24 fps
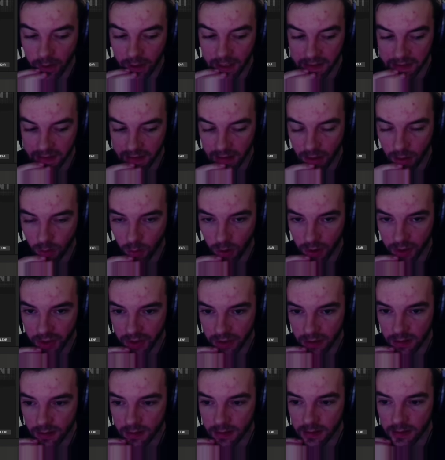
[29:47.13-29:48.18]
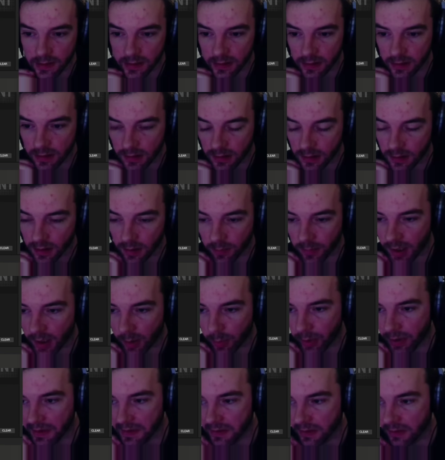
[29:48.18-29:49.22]
has any questions, I'm
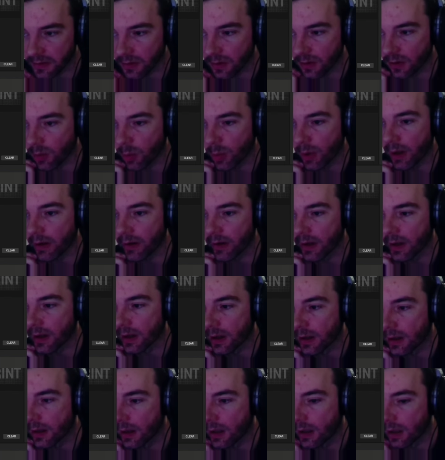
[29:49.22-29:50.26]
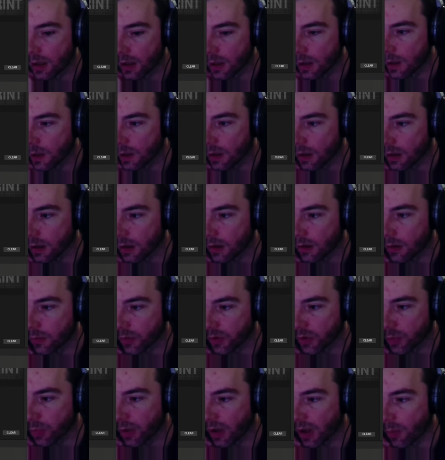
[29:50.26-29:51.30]
happy to talk about it.
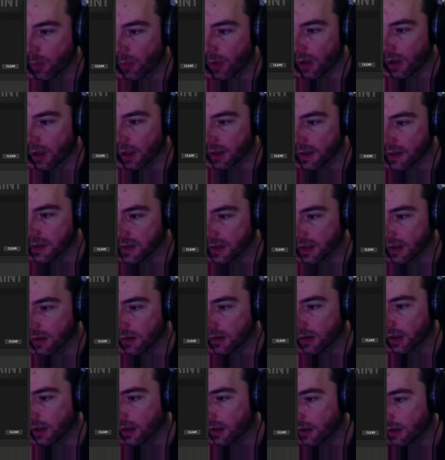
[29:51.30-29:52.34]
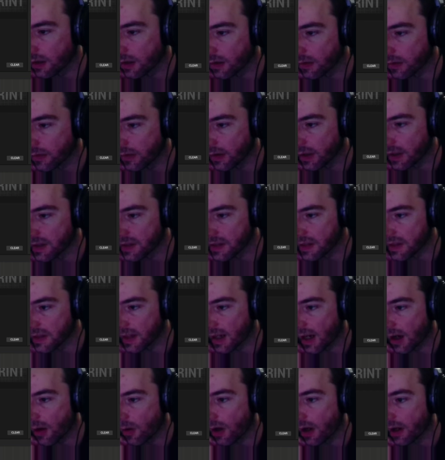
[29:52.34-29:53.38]
Just bear in mind, like I said, like this is
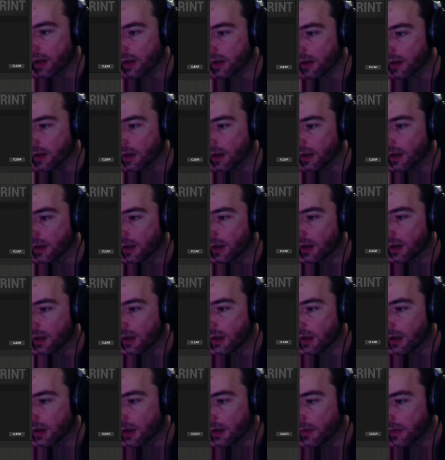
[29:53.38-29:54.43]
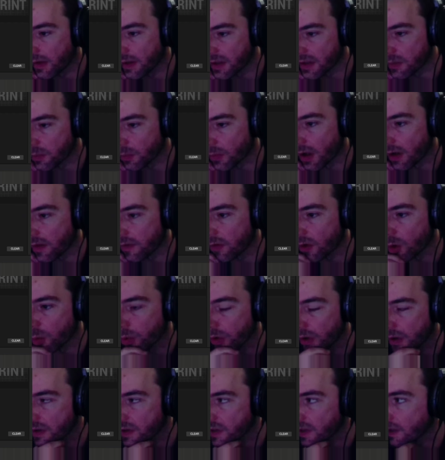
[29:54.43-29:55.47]
how I did it. This is my thought
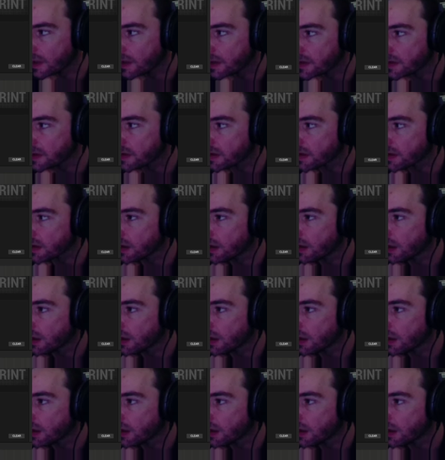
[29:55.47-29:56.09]
process.